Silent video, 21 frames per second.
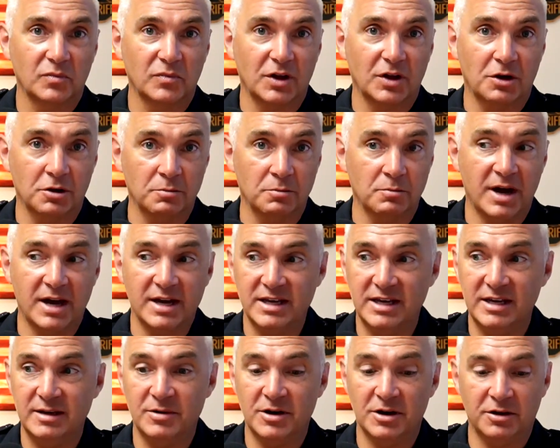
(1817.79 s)
on my
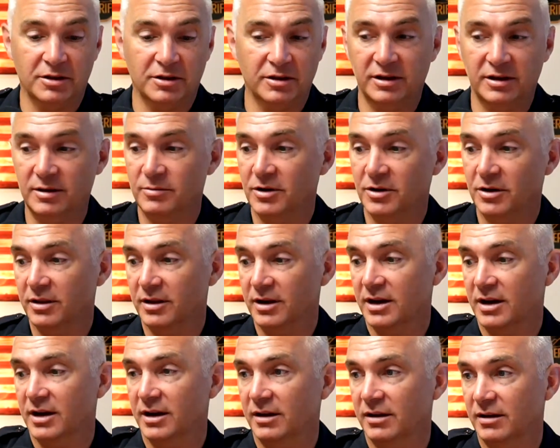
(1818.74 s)
email, the email that
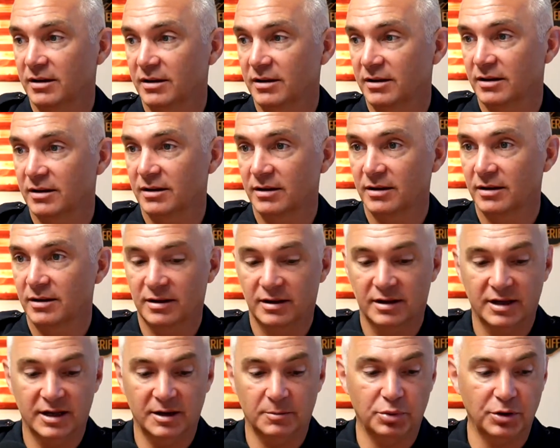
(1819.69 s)
I
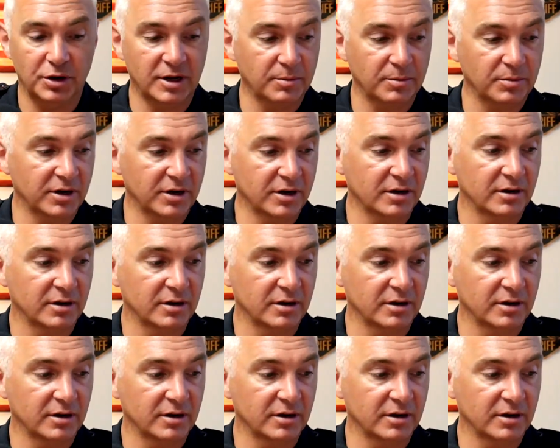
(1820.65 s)
had put up there,